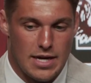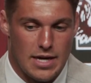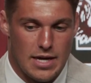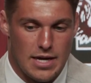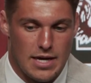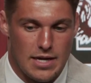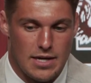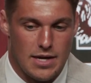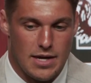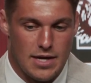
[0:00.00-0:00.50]

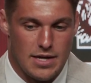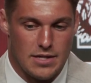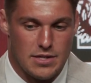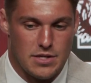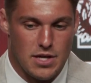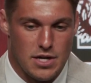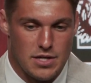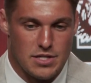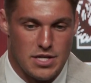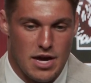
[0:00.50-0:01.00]
He
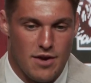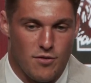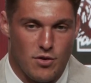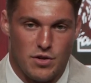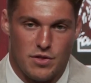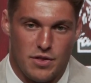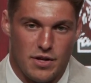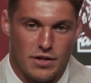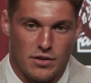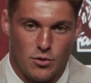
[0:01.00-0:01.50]
does
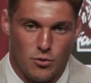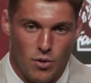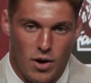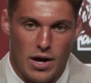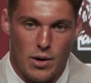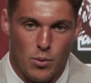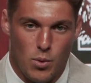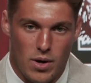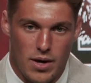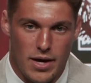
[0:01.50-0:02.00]
everything the
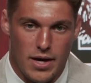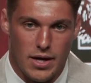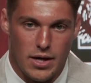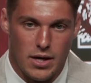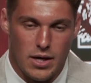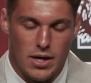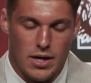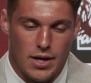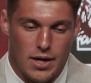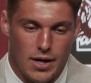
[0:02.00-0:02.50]
right
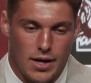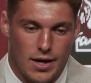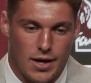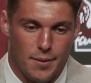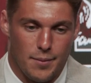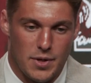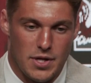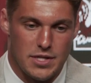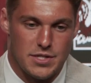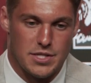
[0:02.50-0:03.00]
way.
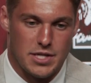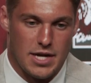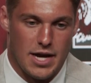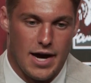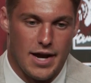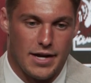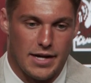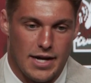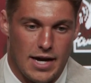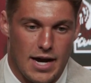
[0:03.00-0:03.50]
And he's the
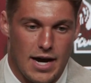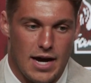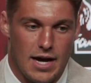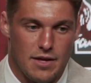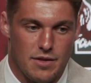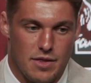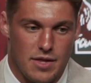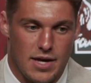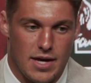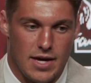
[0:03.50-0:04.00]
kind of
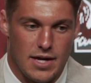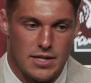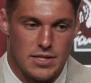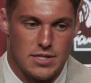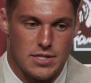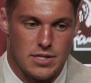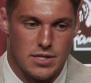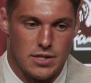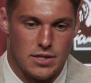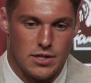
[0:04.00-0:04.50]
guy
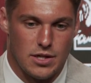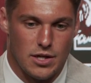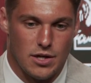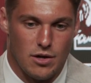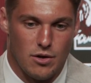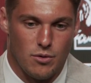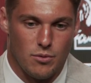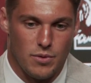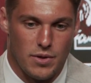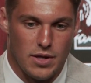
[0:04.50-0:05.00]
that,
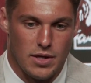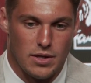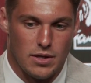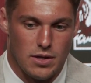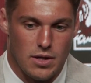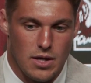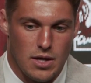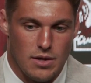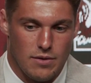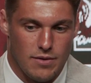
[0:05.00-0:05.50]

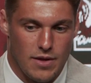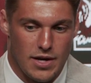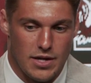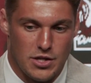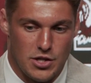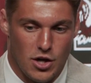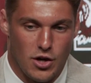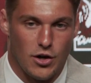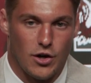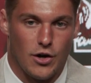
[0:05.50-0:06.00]
that
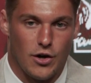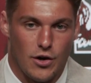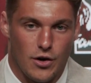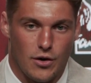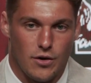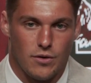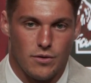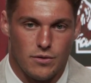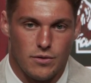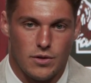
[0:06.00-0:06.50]

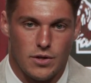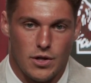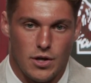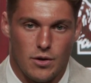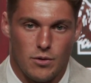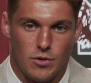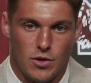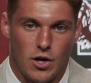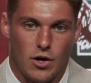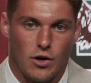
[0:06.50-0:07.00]
younger
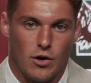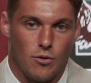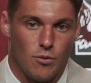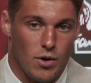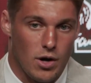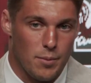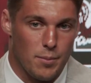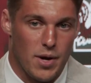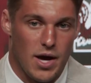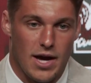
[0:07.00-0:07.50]

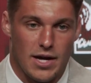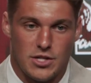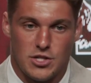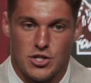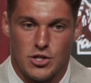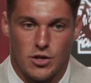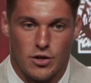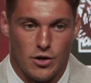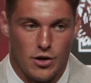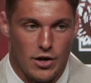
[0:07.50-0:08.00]
running
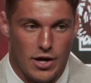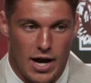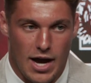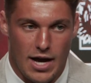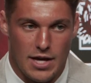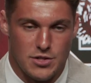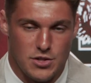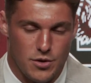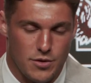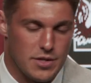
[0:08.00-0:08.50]
backs, younger
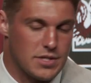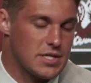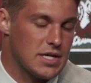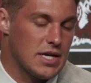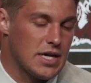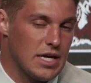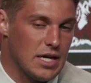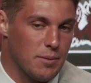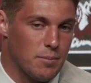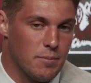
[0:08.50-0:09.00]
guys on the
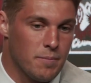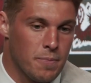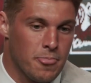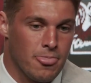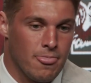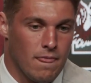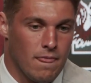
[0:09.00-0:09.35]
team,